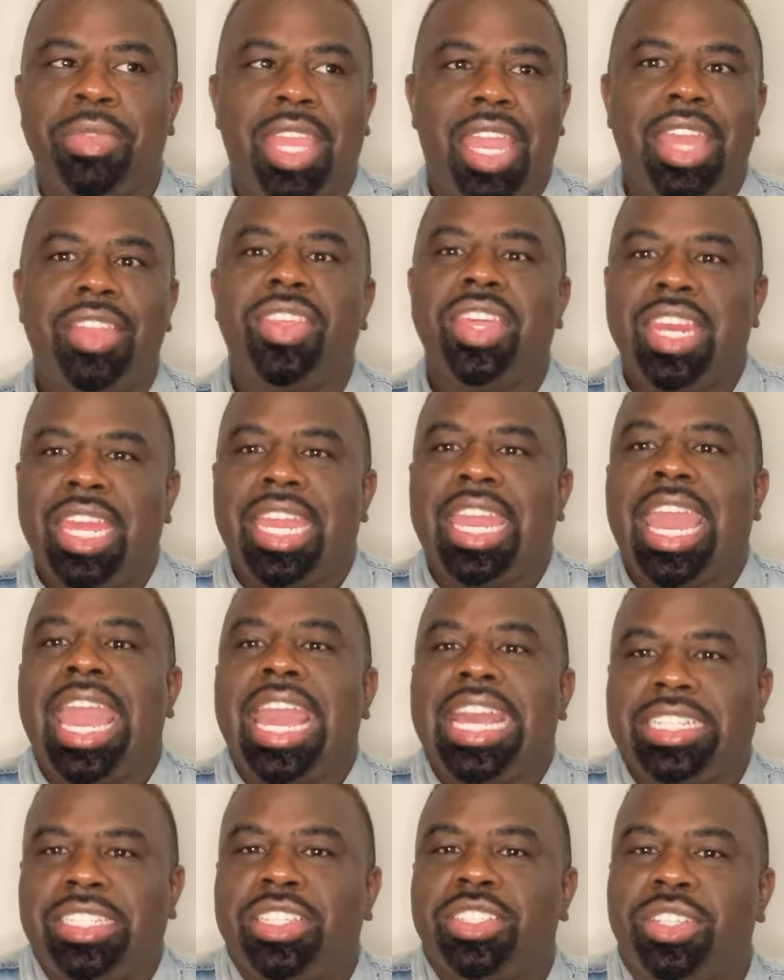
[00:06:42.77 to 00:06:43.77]
and then it
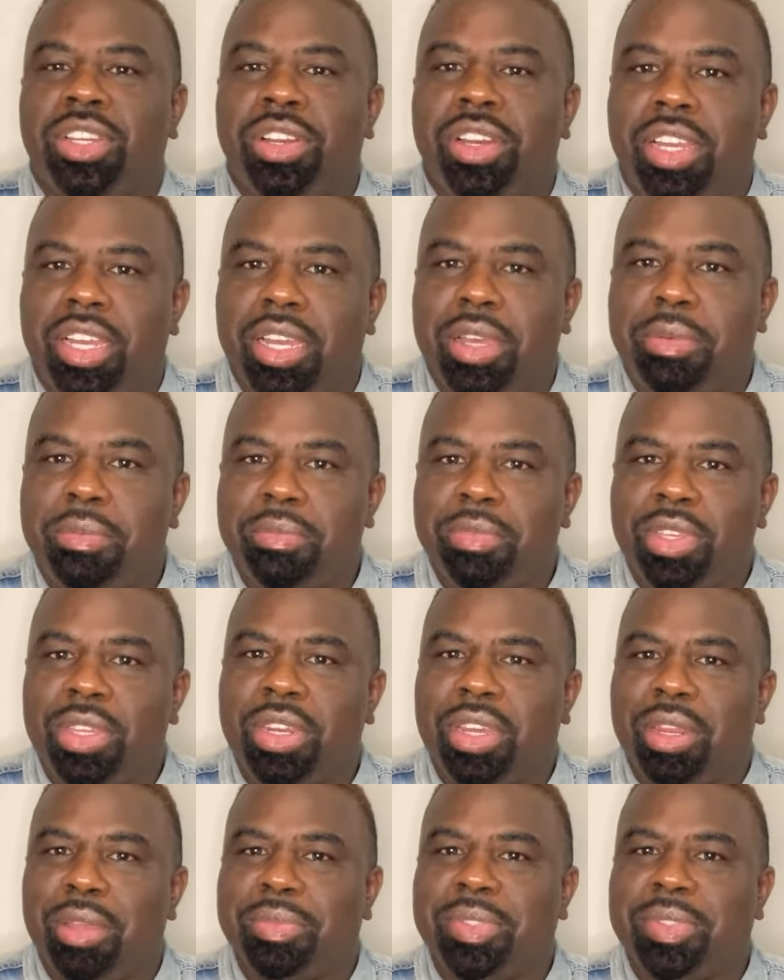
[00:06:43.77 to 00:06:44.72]
gasses her up. You know what I'm